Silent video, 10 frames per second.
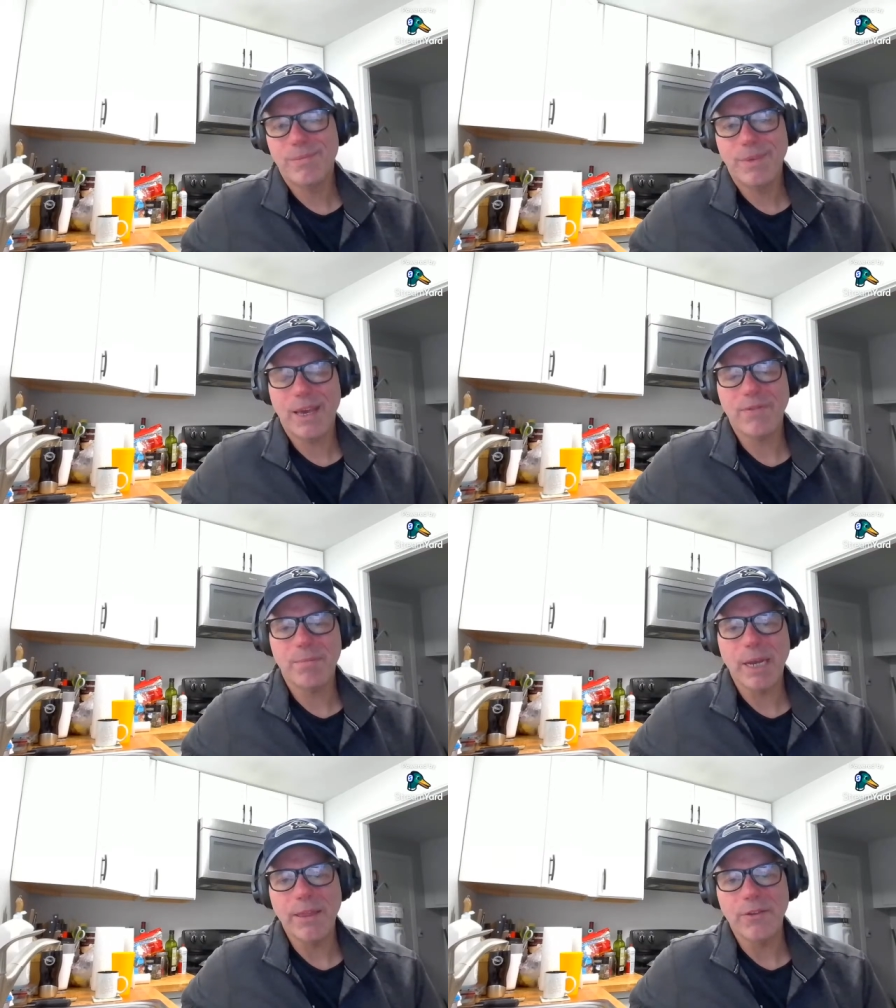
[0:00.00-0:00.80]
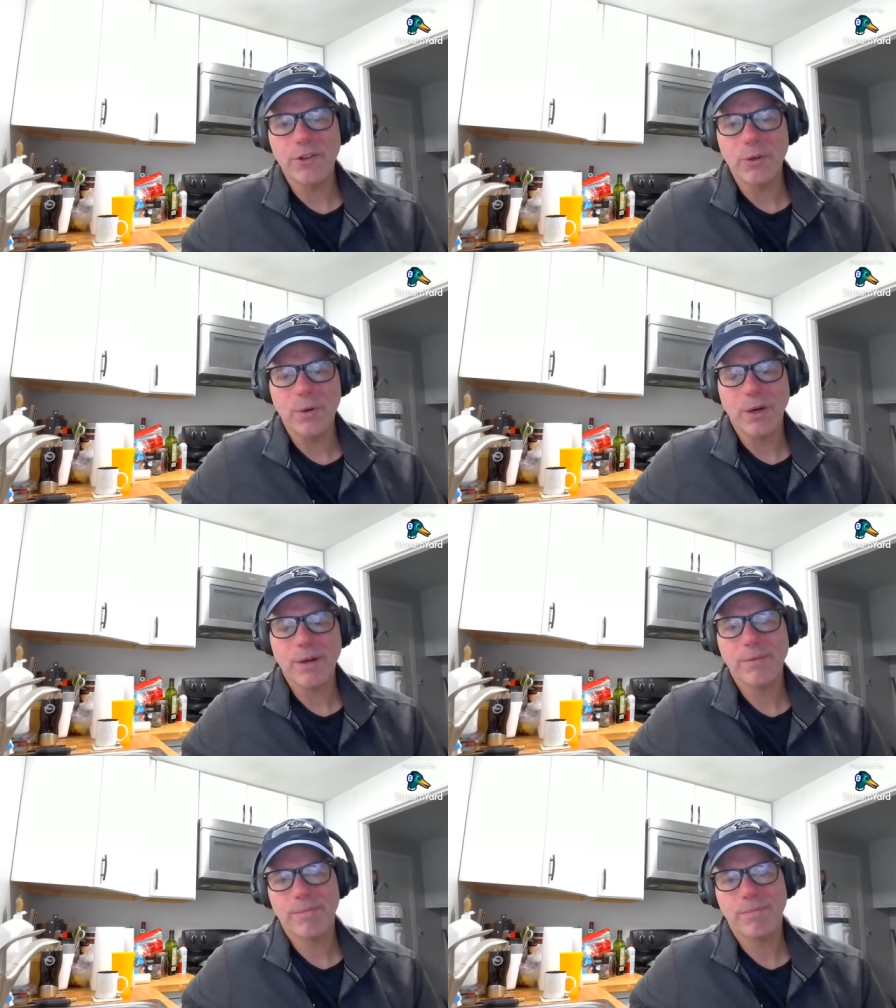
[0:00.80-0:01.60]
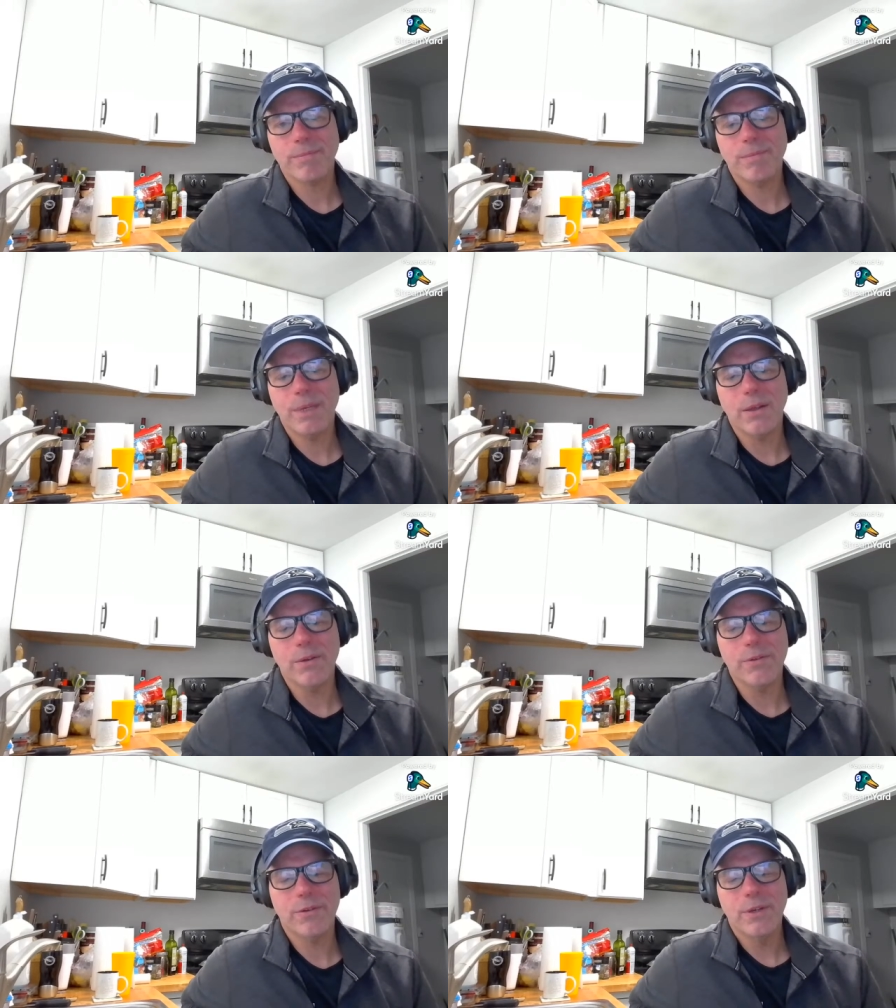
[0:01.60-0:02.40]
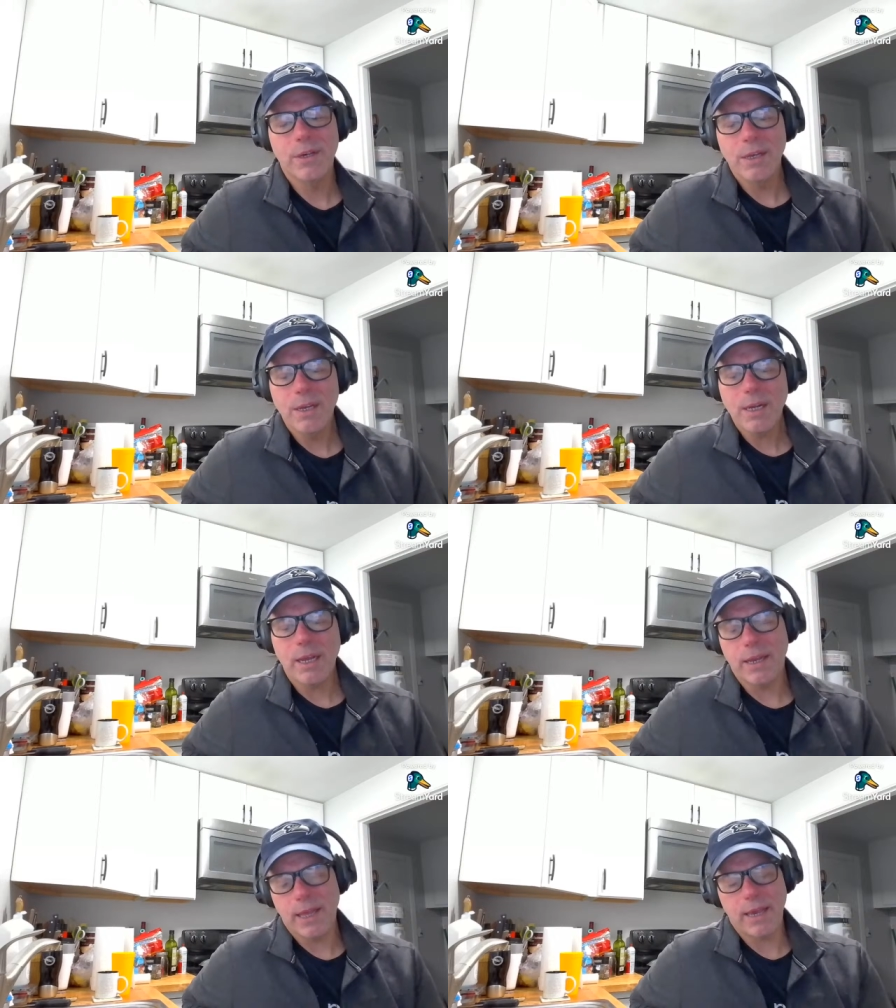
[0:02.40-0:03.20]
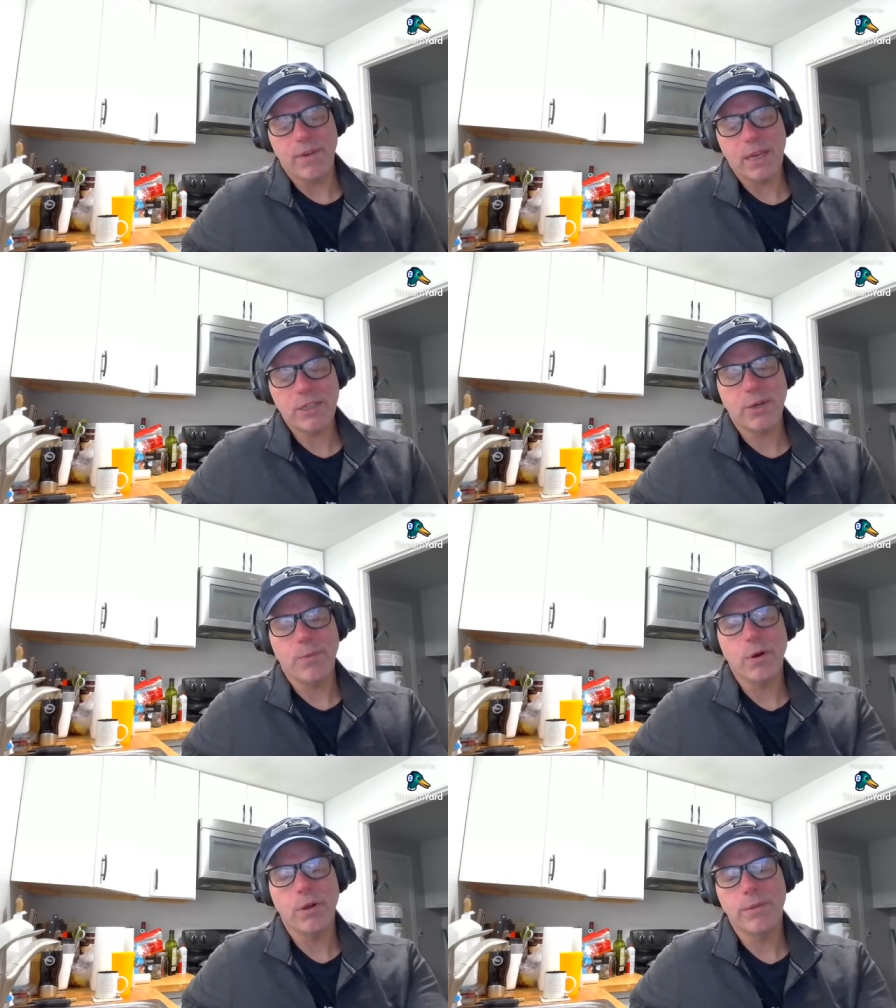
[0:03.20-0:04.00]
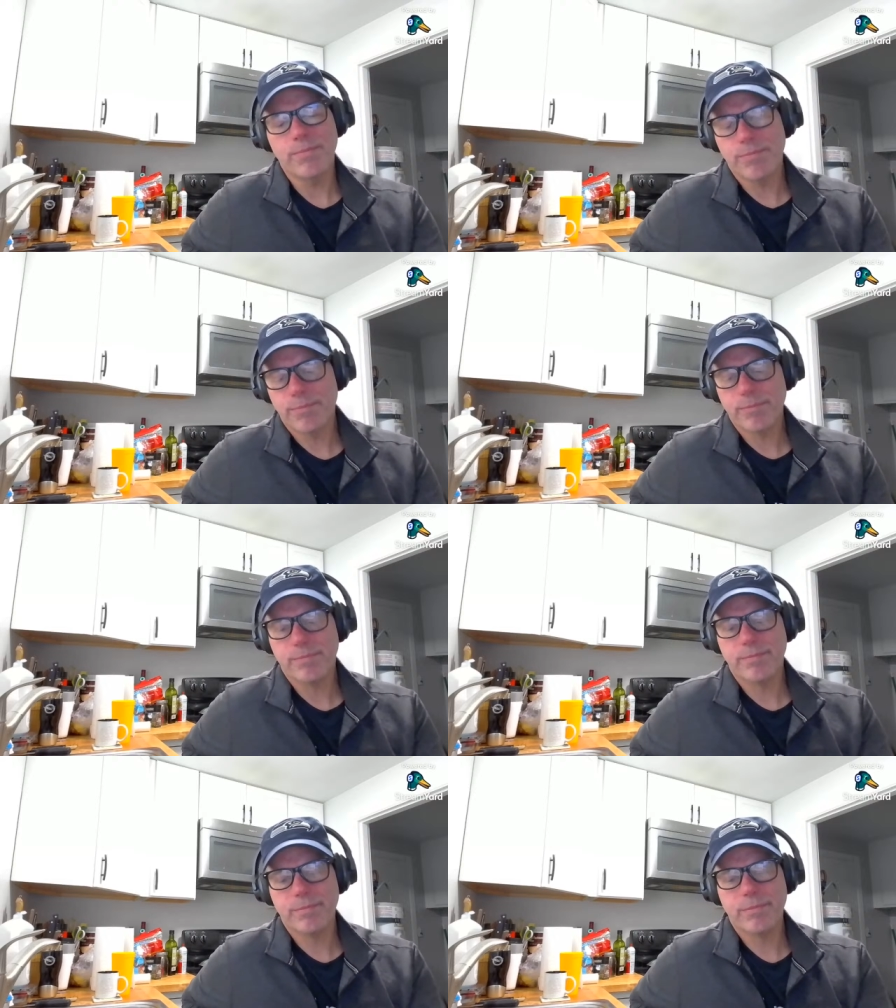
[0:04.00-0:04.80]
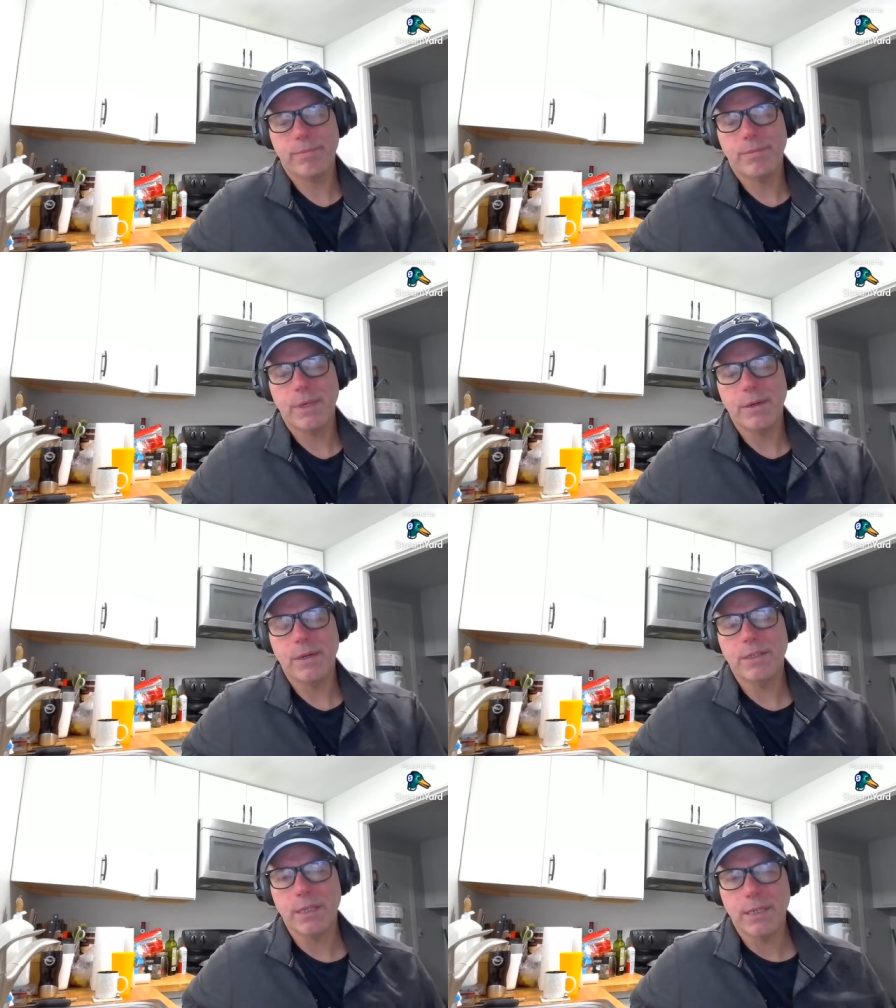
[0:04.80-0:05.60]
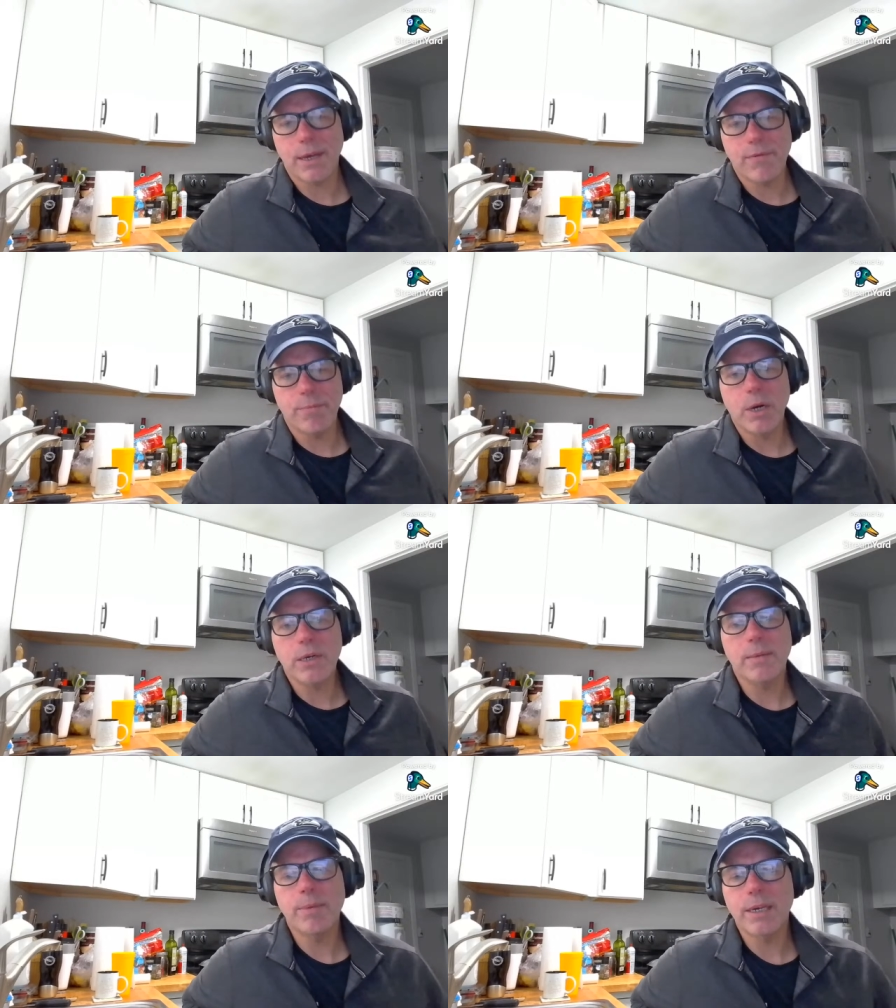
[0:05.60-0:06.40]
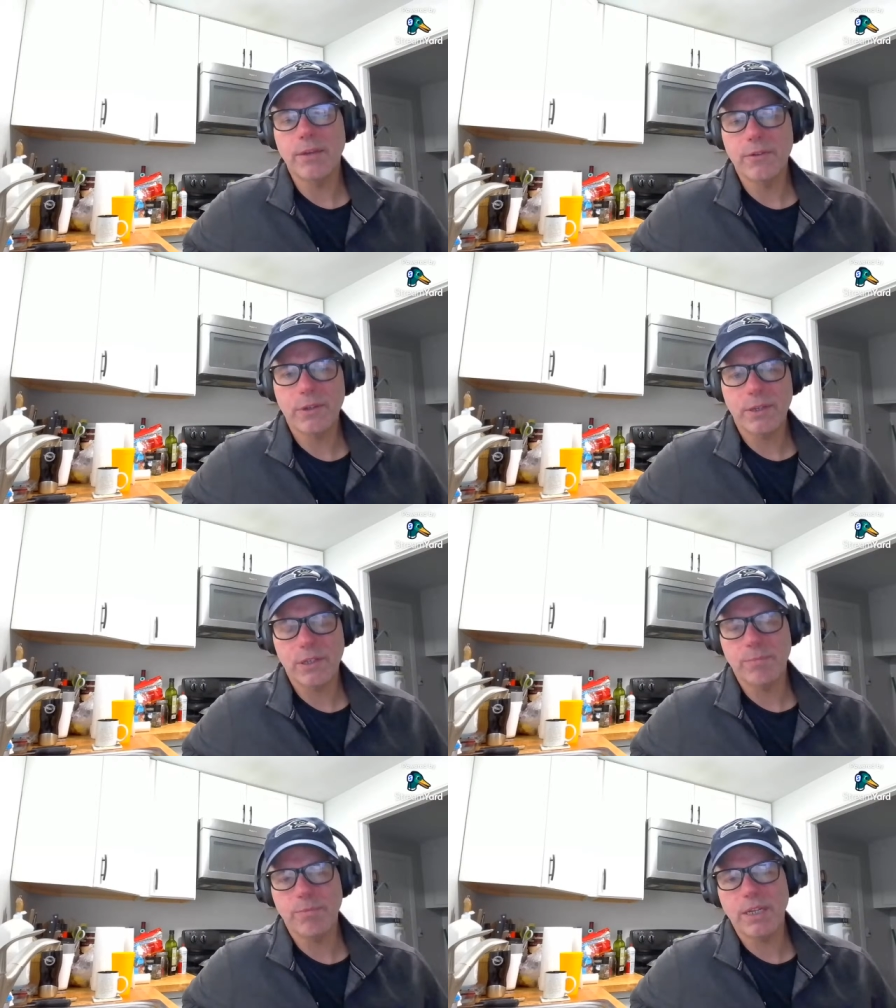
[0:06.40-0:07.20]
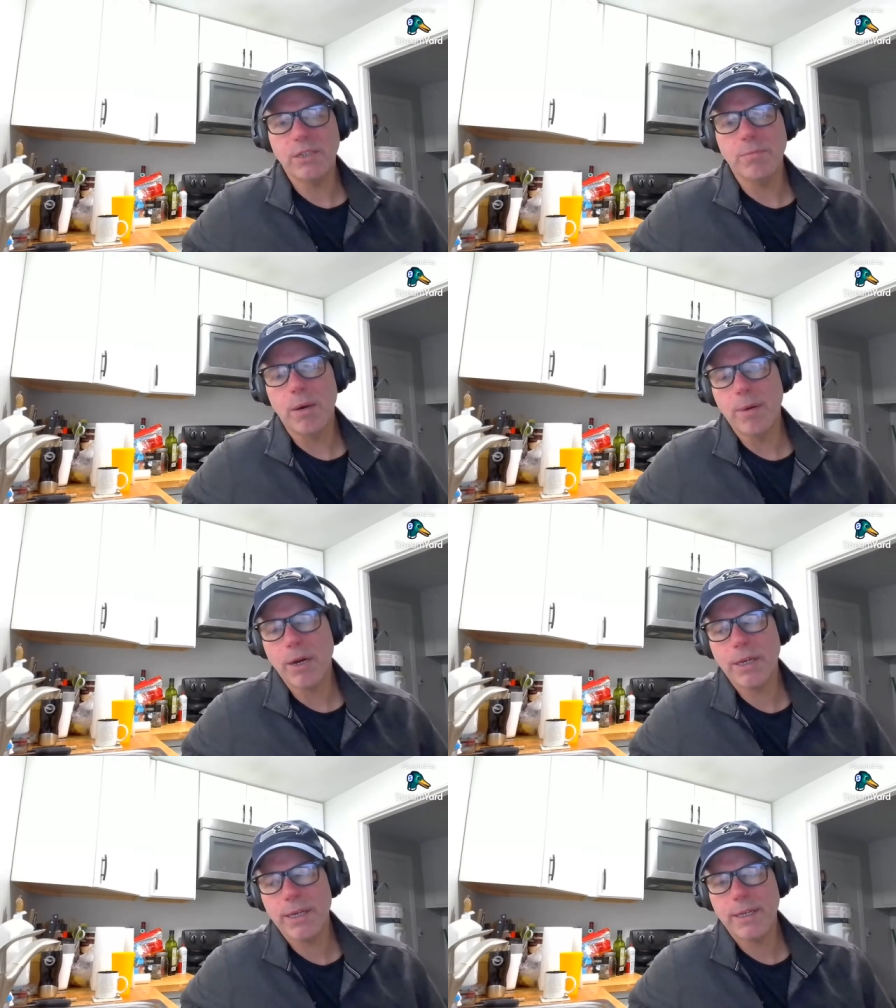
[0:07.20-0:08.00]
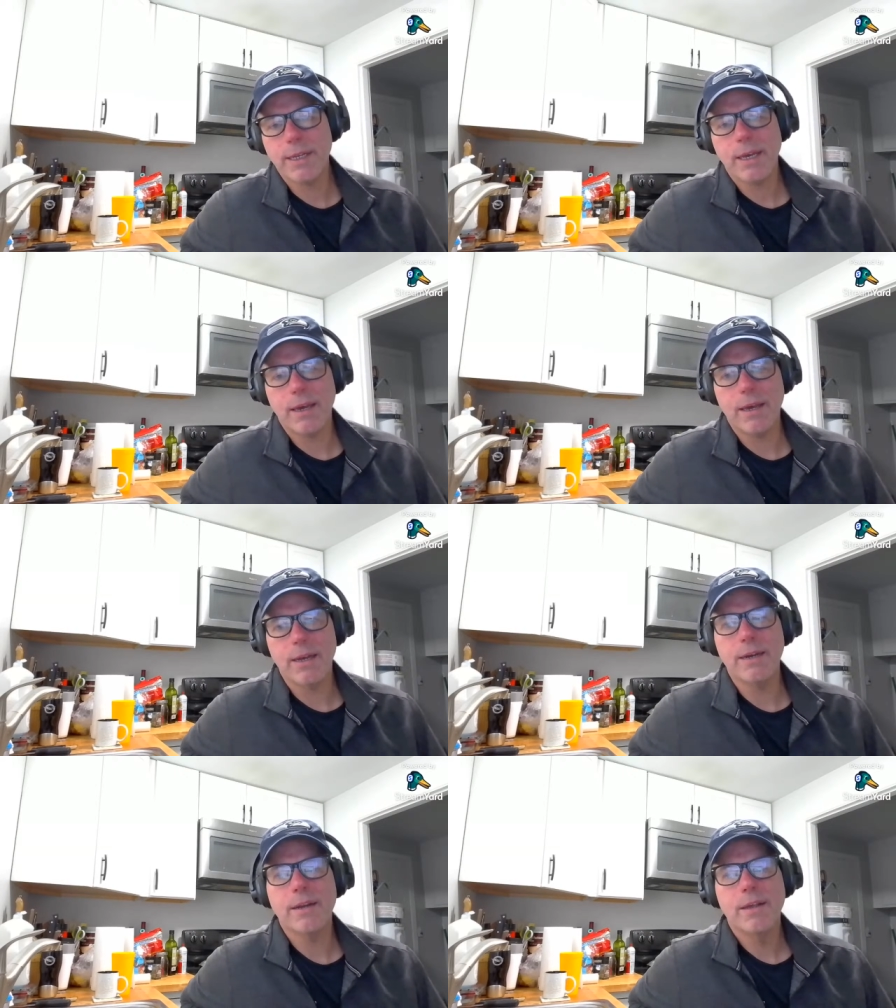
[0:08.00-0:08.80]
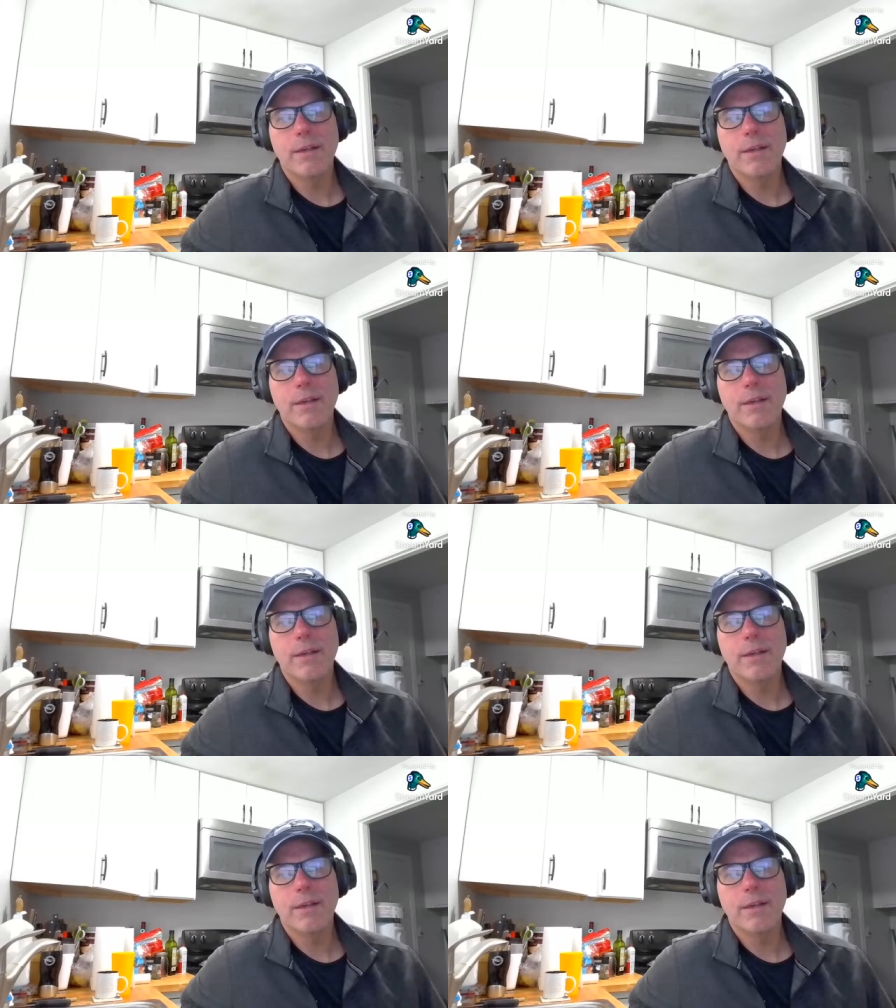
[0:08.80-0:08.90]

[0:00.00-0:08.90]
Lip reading: you have to mind the store. There's in the aviation world, it's a tough market because it's a pretty small market and